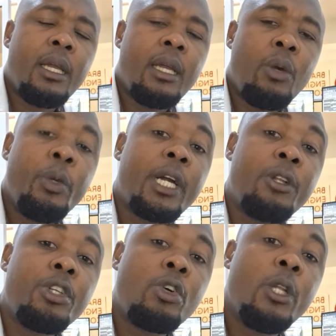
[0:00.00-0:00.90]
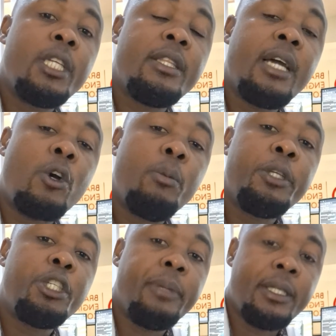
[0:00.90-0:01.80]
we can also call it the
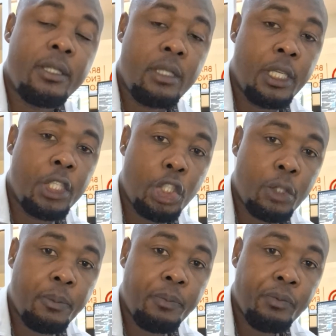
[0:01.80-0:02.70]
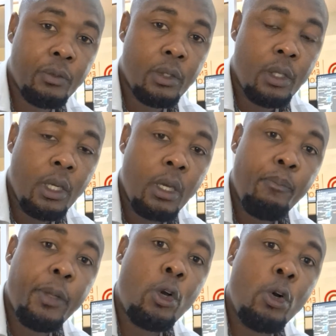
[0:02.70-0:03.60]
accomplishment stage,
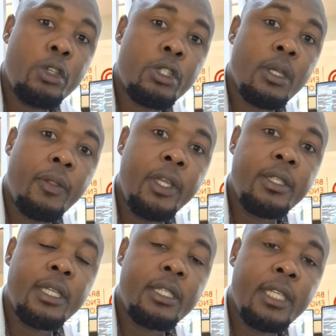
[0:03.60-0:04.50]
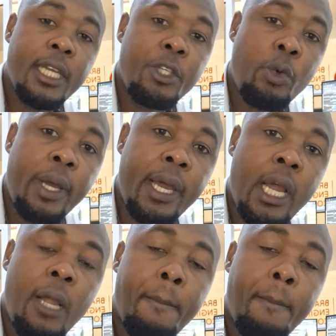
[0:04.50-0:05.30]
because this is a stage where